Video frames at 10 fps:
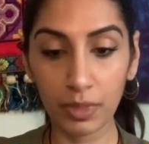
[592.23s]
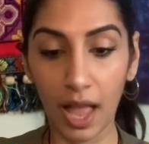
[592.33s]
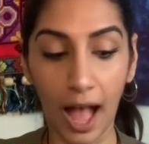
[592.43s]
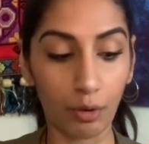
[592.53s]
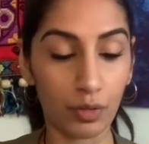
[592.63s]

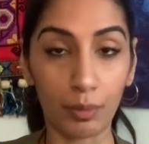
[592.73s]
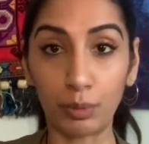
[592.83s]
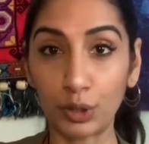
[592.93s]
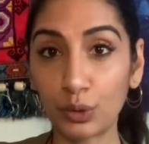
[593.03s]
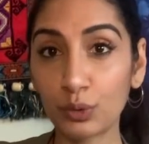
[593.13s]
out of the
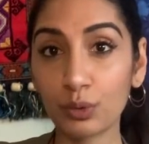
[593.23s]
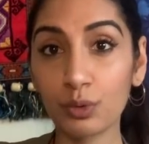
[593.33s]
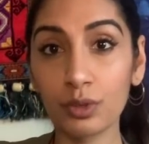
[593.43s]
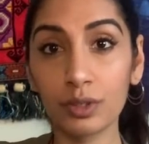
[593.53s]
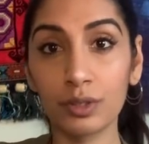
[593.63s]
blue,
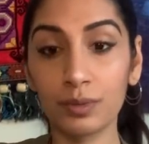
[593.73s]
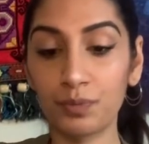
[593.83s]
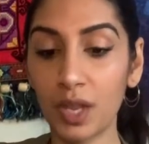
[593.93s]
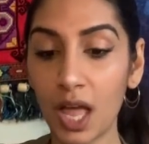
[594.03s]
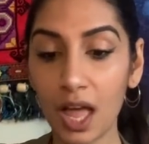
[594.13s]

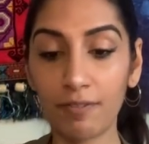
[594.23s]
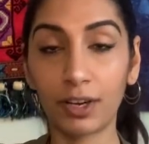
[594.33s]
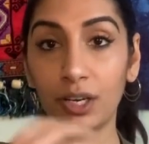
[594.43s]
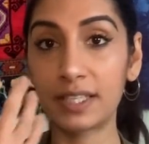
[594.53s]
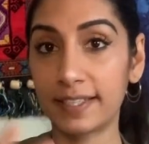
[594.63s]

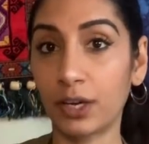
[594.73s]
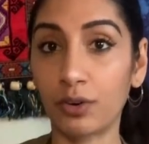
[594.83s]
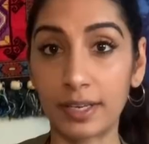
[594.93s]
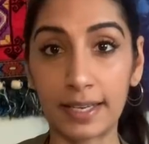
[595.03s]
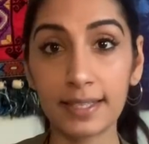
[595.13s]
very
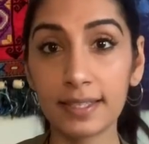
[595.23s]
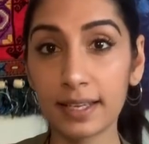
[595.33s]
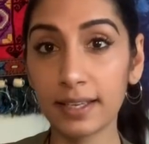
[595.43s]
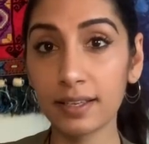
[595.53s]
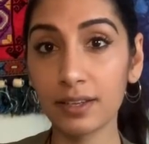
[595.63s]

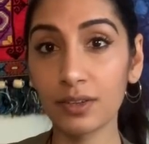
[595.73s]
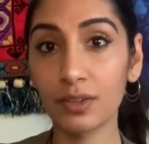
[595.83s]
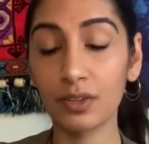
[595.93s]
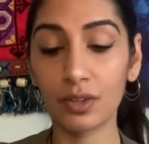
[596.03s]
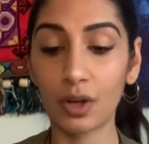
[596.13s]
synchronistic.
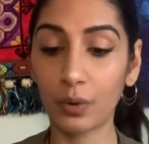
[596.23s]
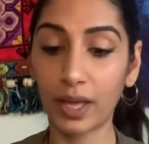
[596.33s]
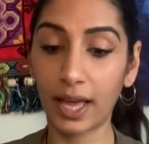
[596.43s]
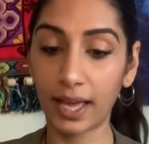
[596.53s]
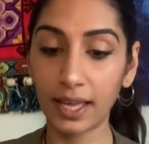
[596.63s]

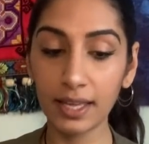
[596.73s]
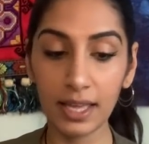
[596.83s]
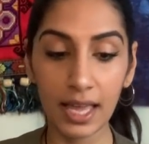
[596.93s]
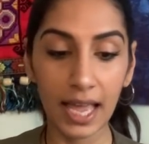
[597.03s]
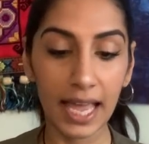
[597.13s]
Okay.
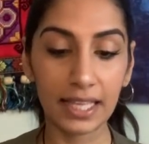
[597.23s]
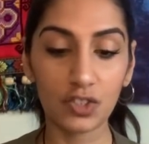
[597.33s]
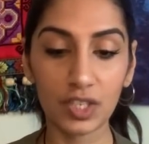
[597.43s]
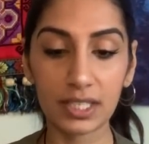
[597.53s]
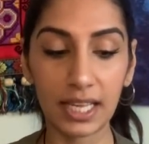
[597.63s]
It's
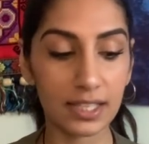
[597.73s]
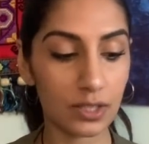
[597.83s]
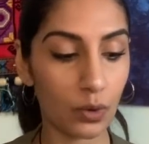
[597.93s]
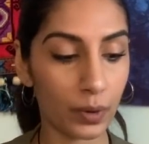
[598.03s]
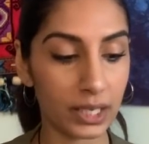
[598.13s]
just, it's
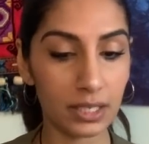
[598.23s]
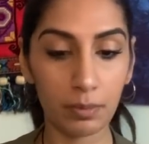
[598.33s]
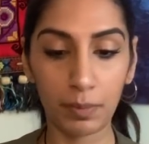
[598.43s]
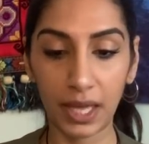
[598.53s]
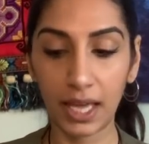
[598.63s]
going to
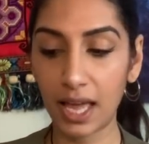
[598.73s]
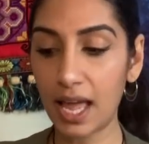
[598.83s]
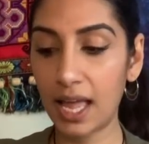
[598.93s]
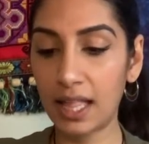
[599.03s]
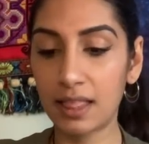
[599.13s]
be
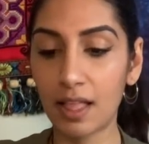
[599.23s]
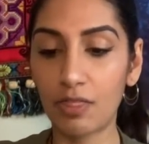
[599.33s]
in the